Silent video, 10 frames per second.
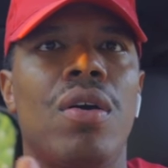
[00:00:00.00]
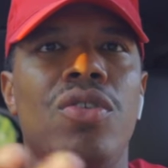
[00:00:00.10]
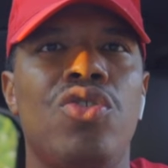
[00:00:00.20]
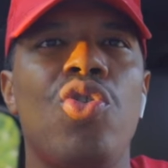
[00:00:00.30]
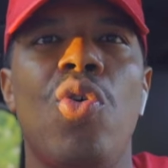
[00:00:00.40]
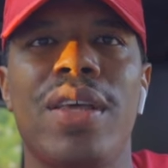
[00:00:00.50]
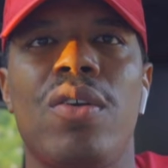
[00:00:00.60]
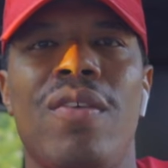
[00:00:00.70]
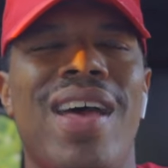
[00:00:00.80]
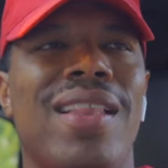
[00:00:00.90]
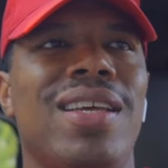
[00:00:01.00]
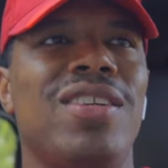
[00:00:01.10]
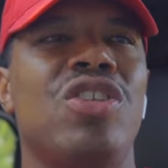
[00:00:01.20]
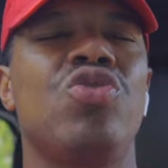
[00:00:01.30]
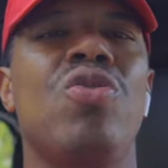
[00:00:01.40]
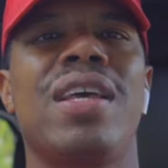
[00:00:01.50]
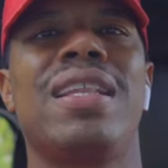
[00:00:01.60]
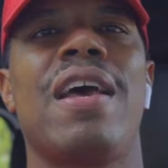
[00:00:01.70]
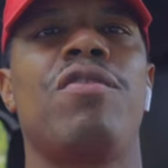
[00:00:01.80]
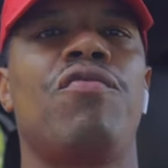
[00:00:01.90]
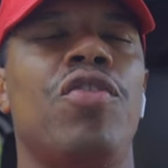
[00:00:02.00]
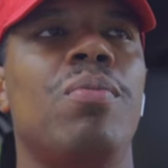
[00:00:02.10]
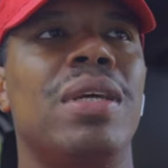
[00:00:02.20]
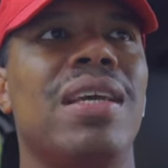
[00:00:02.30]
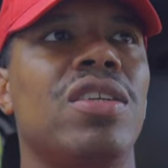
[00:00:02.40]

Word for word: You don't get a validation. You don't get that fulfillment.